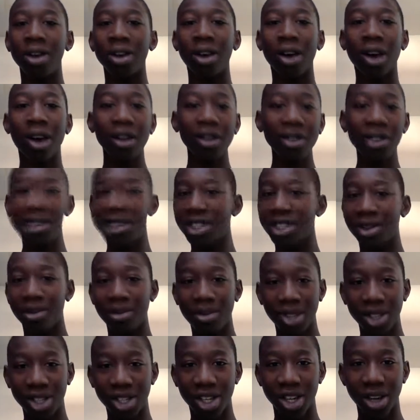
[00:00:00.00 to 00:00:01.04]
obviously
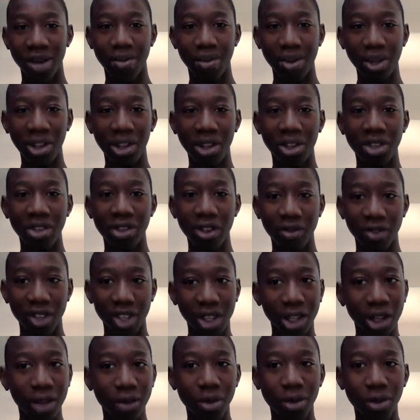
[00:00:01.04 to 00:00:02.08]
somebody's going to beat those 50
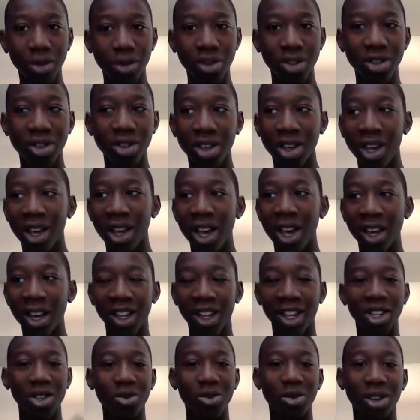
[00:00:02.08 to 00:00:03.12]
levels. And
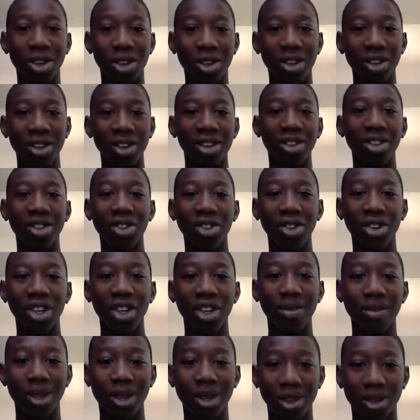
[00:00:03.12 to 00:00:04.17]
guess what? They're going
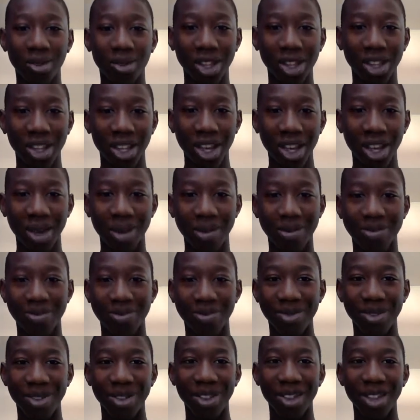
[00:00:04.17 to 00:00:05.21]
to be done with the game.
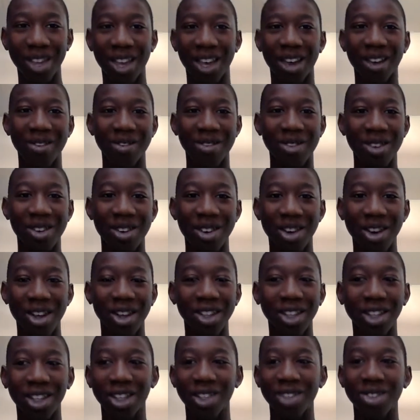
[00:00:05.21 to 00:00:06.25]
They have
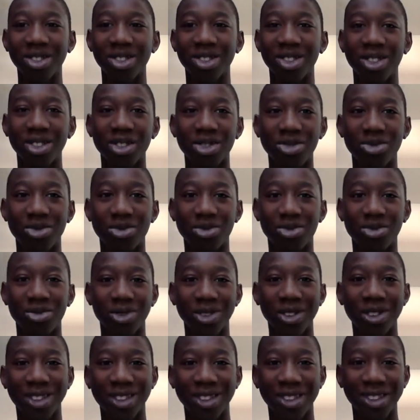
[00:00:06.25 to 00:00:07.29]
nothing else to do
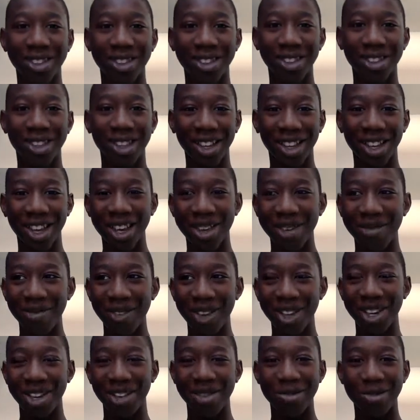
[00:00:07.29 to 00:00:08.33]
with the game
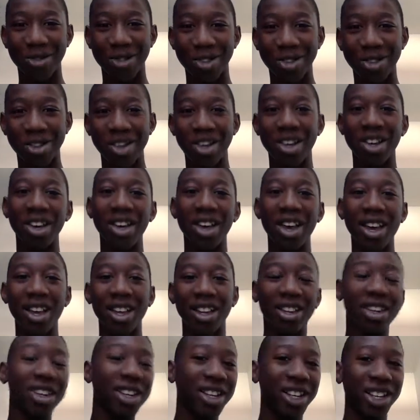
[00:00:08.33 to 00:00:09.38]
anymore.
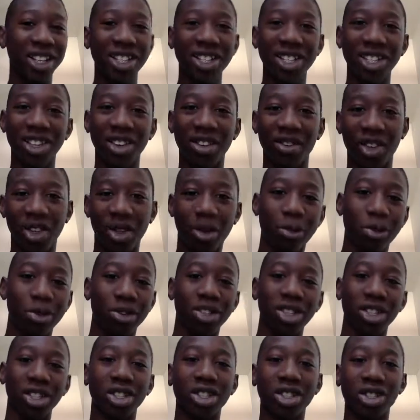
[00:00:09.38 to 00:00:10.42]
And yes, the developers
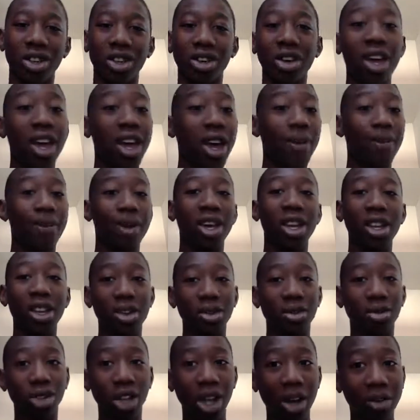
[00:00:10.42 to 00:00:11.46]
can start and make
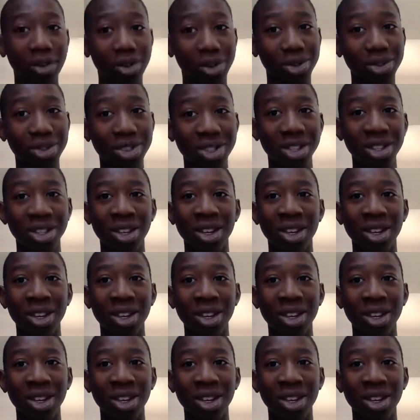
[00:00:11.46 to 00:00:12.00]
new levels